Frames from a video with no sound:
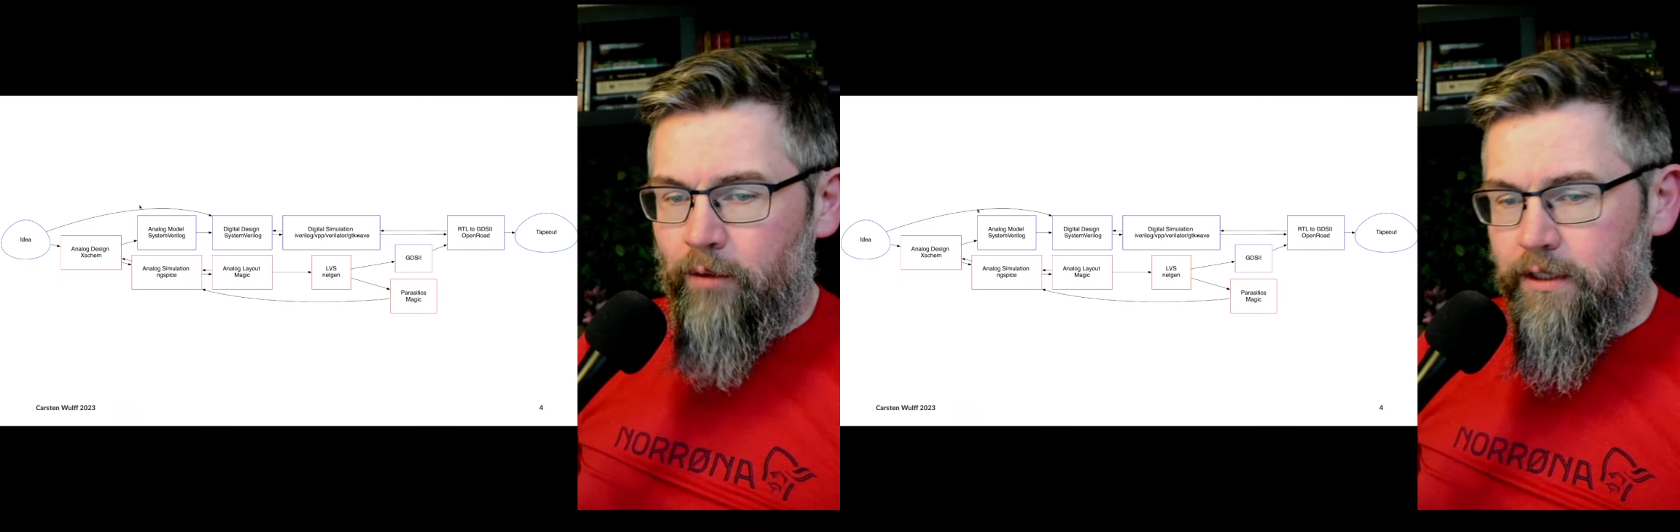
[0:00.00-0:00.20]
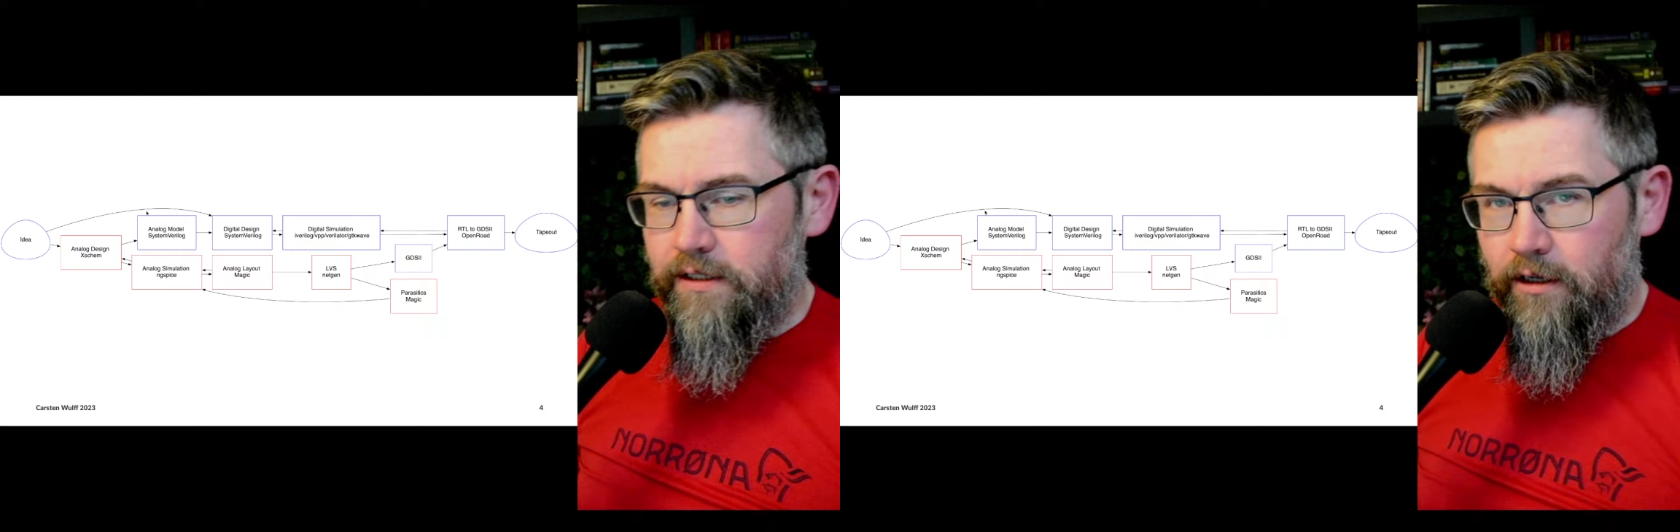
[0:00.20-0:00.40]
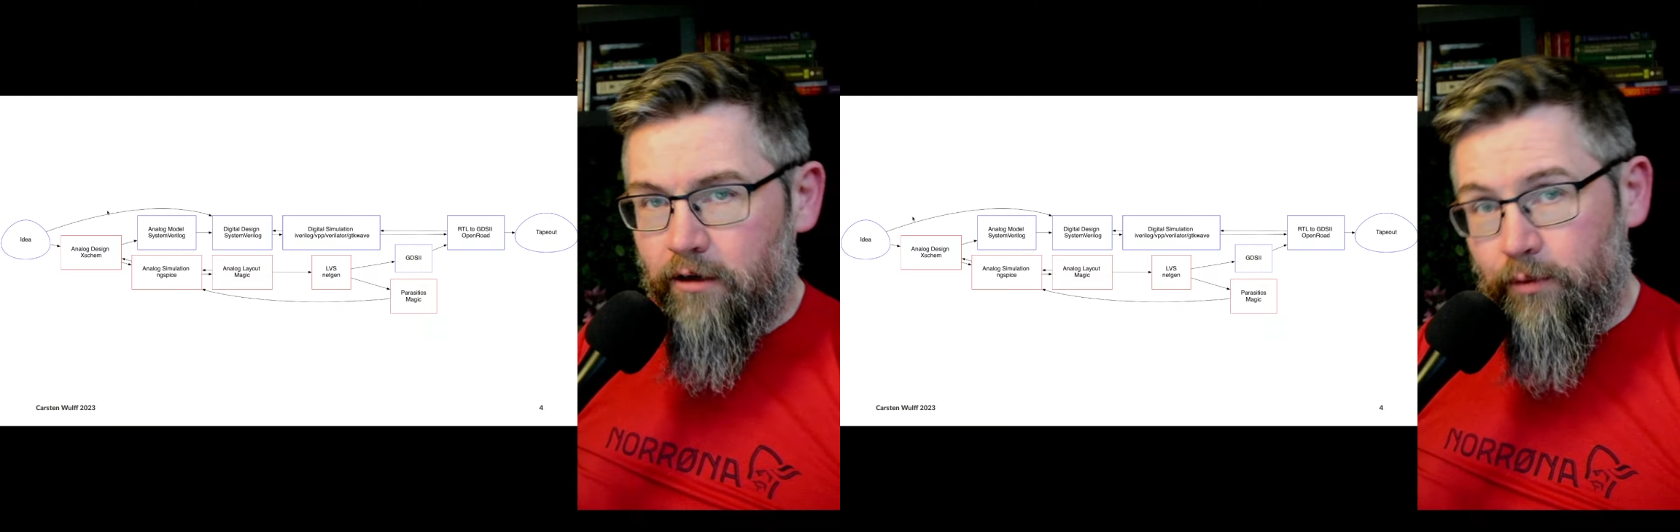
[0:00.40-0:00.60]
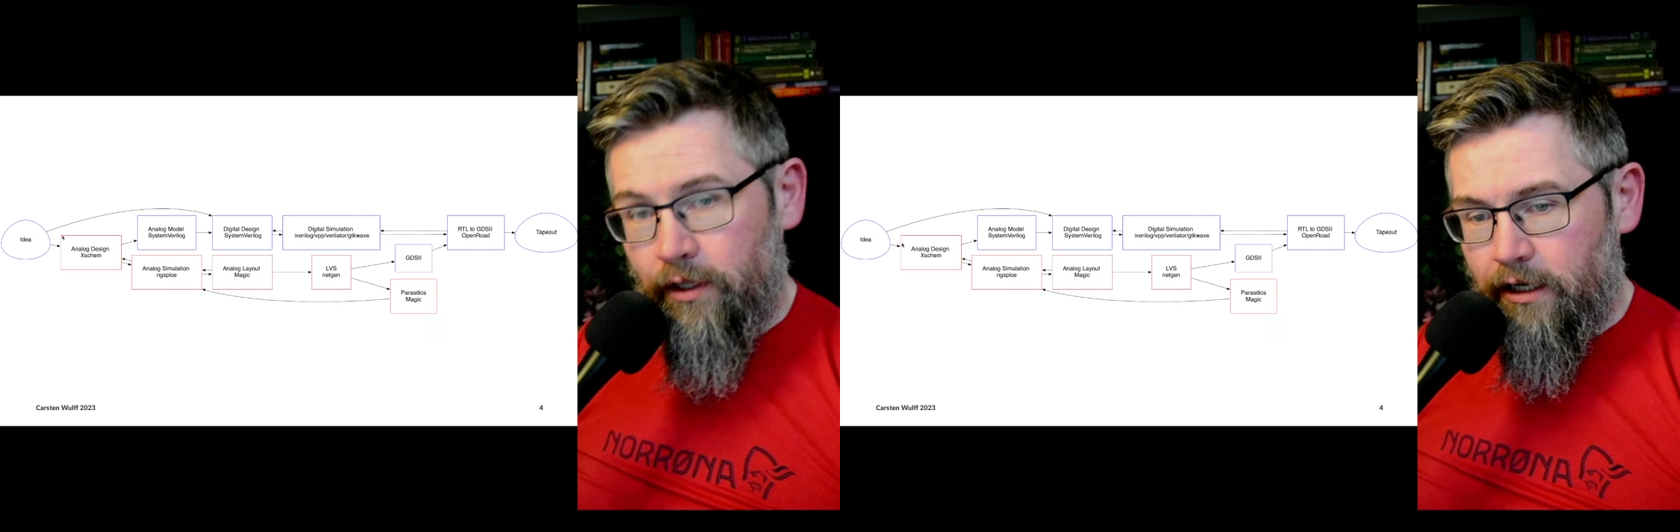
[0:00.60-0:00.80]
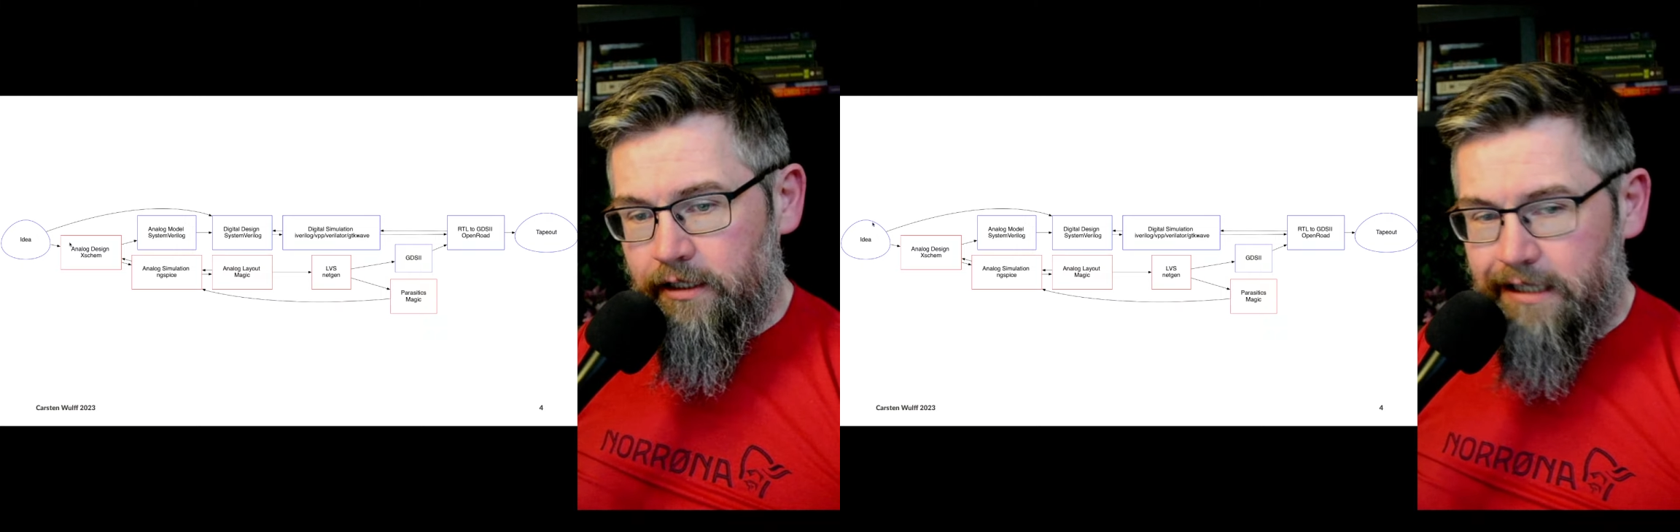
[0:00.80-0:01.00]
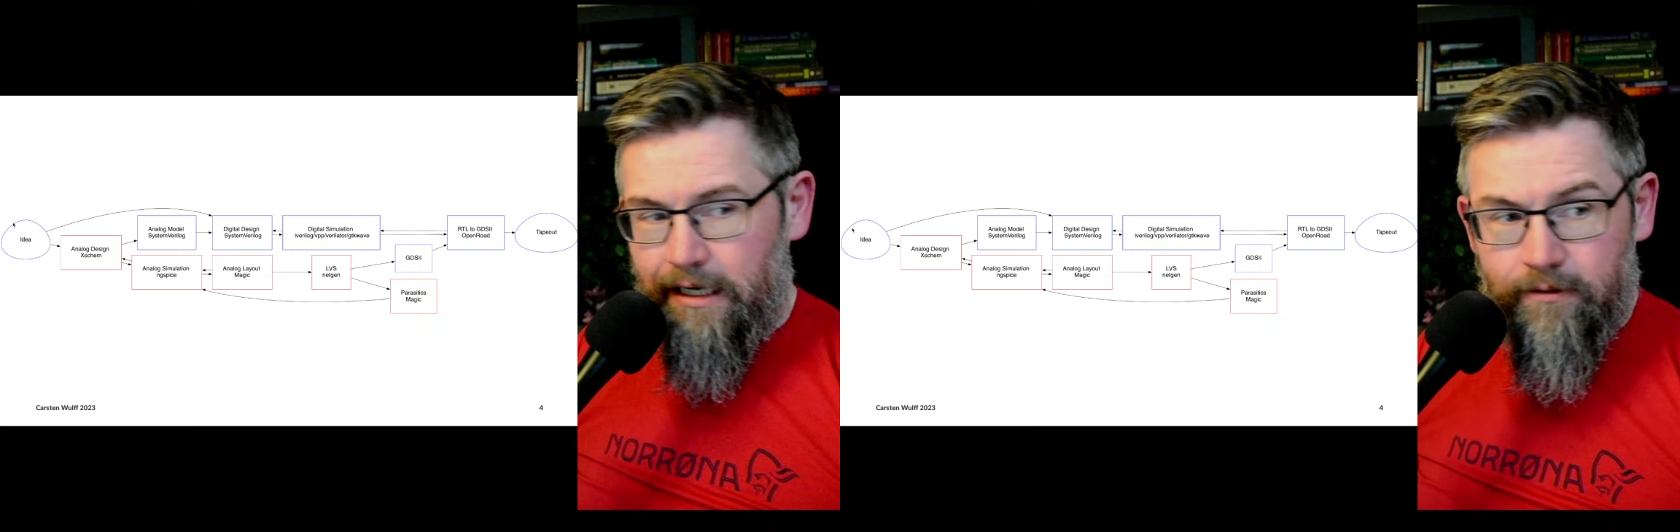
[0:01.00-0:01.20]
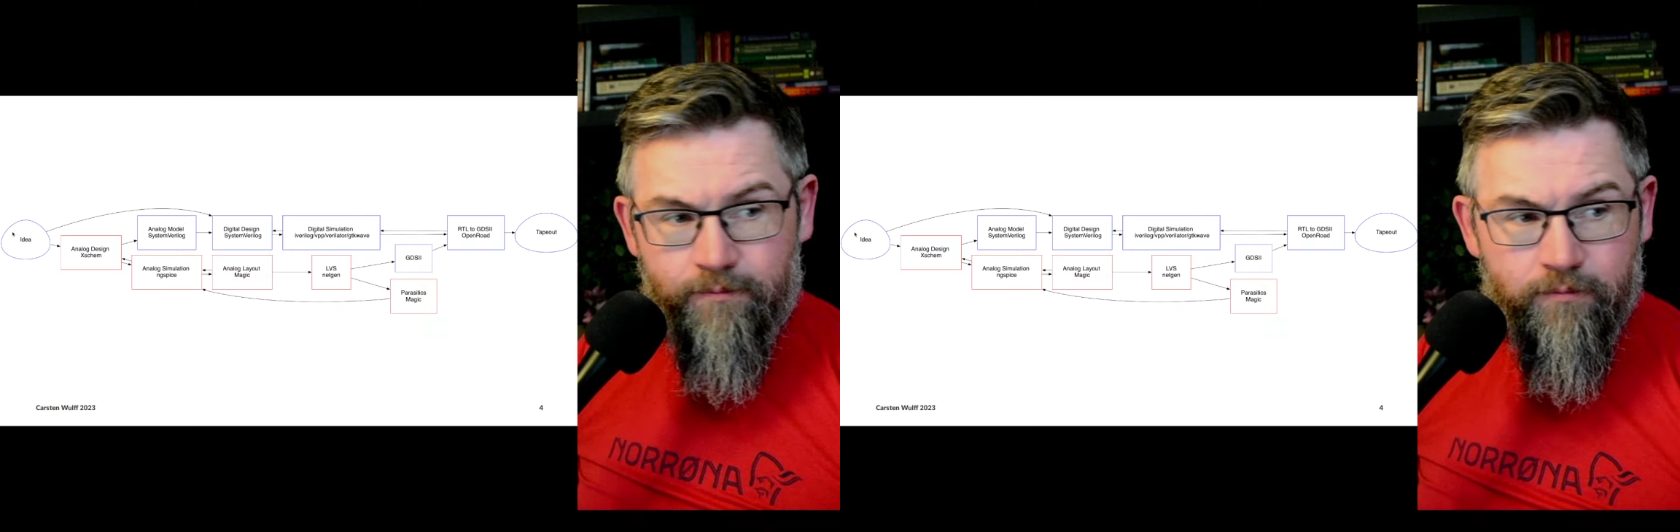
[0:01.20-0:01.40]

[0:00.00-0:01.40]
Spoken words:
we start with an idea,